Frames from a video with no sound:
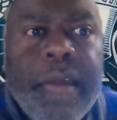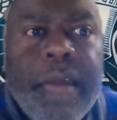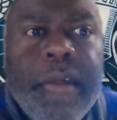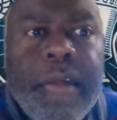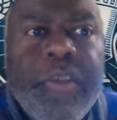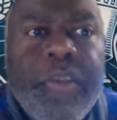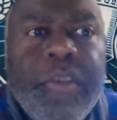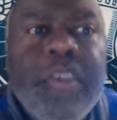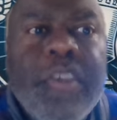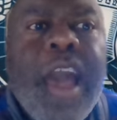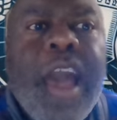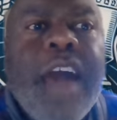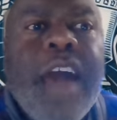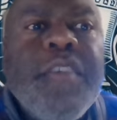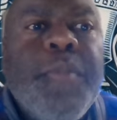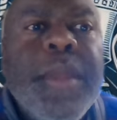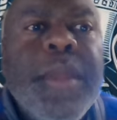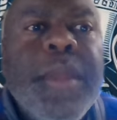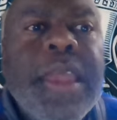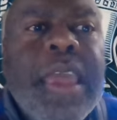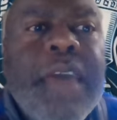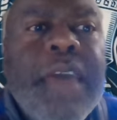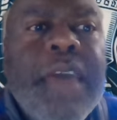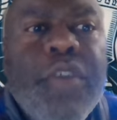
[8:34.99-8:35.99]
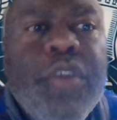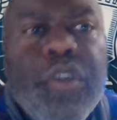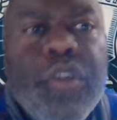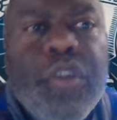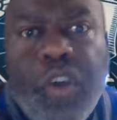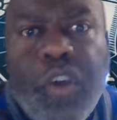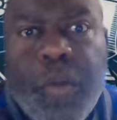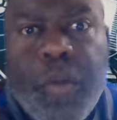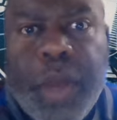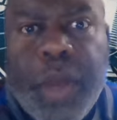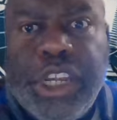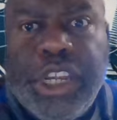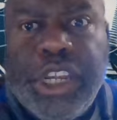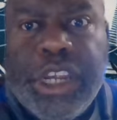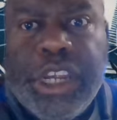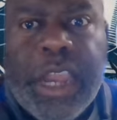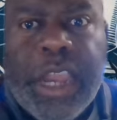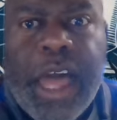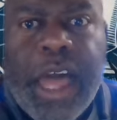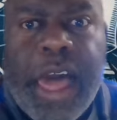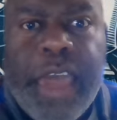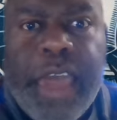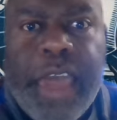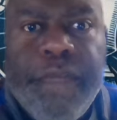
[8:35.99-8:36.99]
This guy's been given too much in
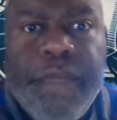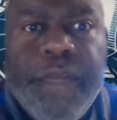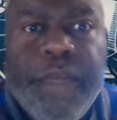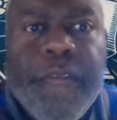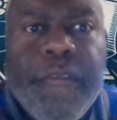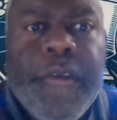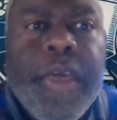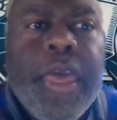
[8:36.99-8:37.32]
life.